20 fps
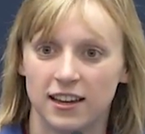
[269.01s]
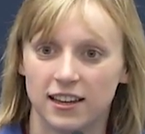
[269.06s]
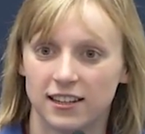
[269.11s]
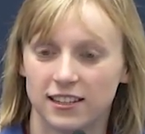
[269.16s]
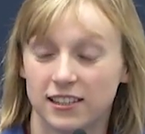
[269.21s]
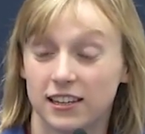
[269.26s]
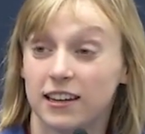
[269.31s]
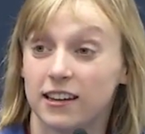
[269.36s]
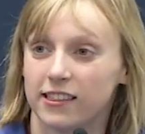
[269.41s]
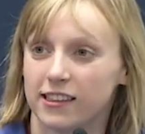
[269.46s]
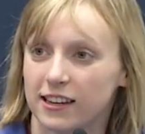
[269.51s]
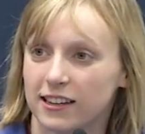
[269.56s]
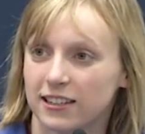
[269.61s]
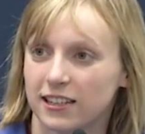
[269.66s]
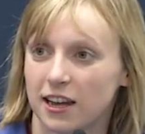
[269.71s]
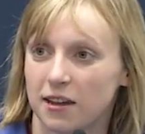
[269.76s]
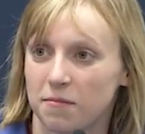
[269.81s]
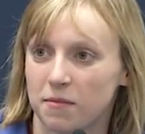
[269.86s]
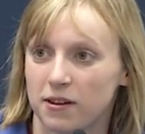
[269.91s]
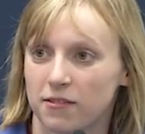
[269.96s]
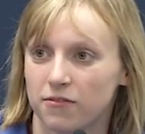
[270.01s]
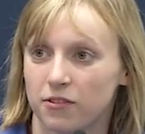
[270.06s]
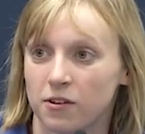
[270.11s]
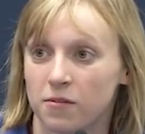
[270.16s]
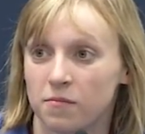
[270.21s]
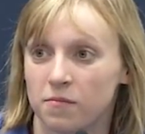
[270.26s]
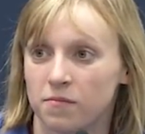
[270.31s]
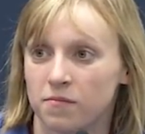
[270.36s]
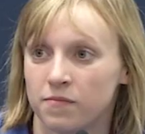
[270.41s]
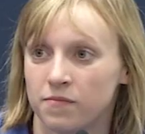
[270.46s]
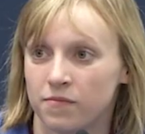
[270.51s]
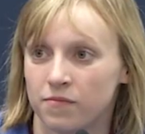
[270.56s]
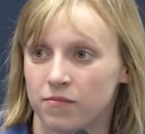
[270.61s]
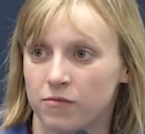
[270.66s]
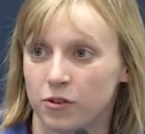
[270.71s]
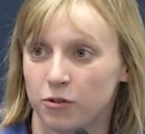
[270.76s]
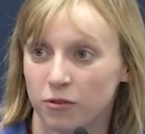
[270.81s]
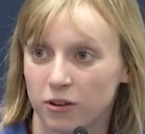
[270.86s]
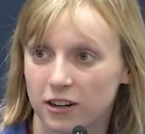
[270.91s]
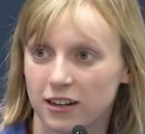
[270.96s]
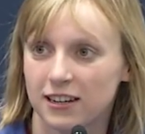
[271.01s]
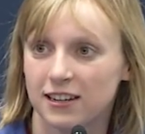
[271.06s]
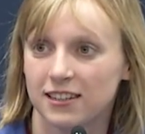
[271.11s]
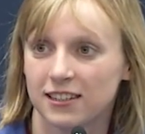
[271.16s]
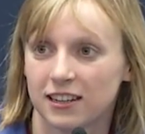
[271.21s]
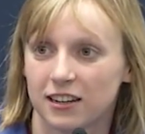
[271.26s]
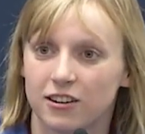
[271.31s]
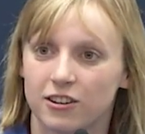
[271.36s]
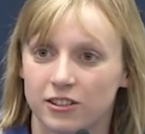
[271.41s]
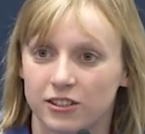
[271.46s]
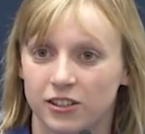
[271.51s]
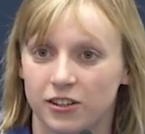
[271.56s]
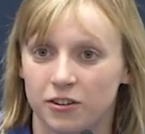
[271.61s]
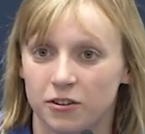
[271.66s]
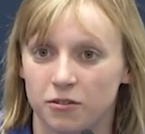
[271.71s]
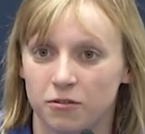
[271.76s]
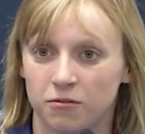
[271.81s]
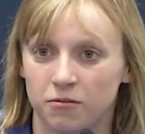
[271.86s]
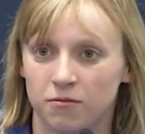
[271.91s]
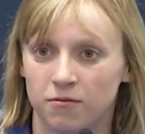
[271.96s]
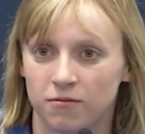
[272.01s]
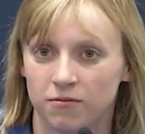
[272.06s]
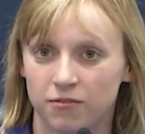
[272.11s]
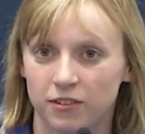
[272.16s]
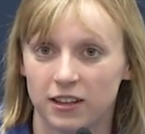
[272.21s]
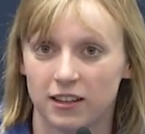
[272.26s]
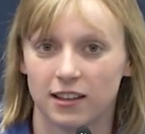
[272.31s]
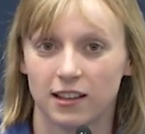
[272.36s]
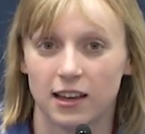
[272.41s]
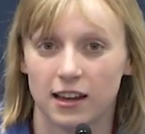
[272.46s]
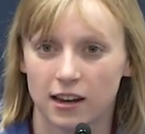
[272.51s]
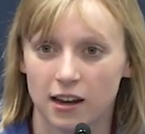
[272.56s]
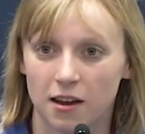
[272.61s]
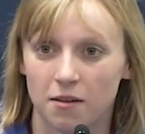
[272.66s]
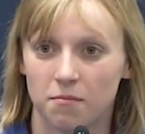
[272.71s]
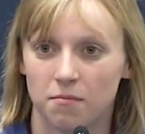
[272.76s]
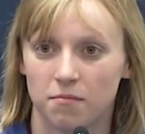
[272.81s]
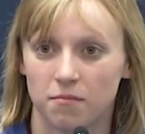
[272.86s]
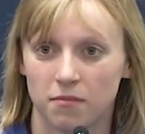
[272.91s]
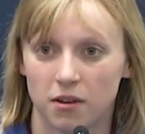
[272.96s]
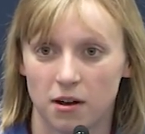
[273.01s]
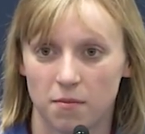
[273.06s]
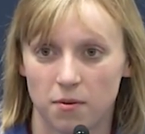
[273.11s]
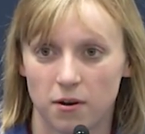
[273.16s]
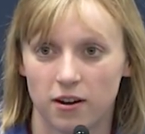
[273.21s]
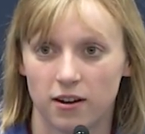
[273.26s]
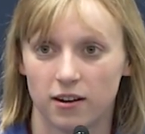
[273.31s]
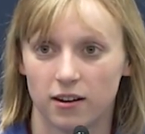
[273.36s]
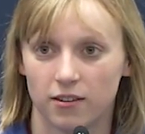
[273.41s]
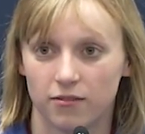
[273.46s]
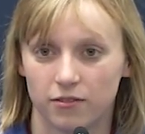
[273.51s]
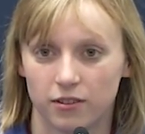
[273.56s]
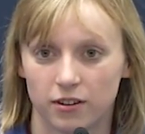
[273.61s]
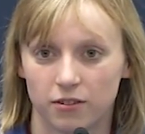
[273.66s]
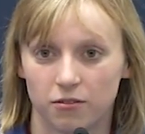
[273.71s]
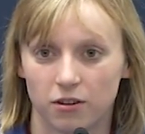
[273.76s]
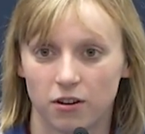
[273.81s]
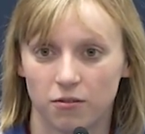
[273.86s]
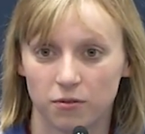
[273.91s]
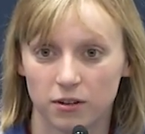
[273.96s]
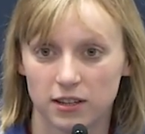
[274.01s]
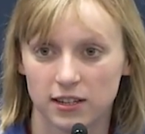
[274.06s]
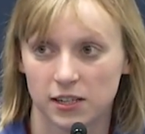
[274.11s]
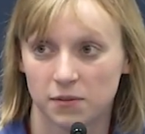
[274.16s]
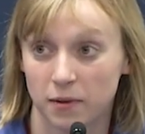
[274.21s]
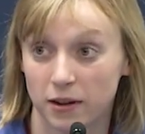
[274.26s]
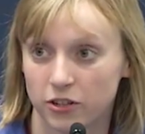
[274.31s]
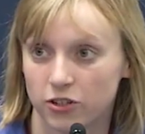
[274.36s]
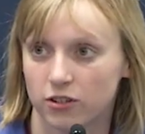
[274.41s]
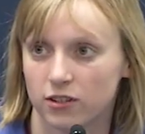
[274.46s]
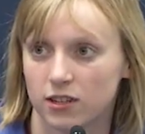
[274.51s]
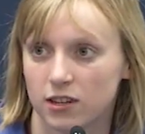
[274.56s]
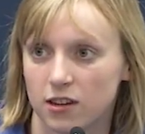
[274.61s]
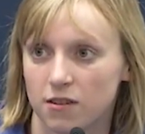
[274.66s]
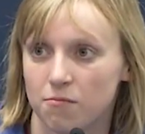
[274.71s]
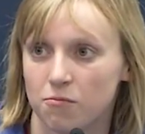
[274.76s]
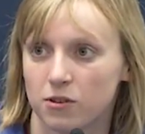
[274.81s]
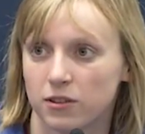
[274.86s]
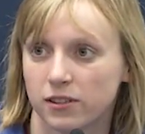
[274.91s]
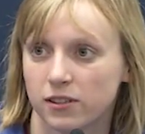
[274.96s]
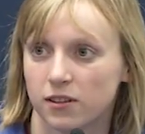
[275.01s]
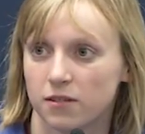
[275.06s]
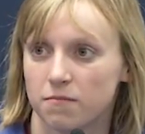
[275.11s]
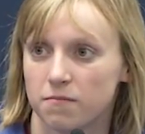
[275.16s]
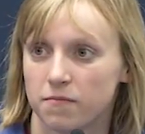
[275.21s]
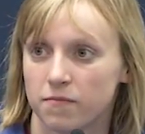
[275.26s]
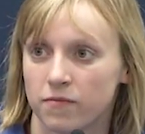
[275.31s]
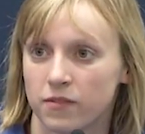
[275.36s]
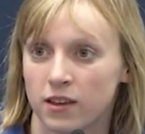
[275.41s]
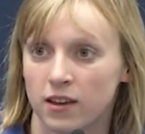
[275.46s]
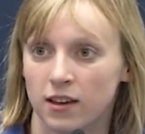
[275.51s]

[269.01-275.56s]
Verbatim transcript: seeing the excitement from the rookies and also feeling like I'm a part of a, a really special team with some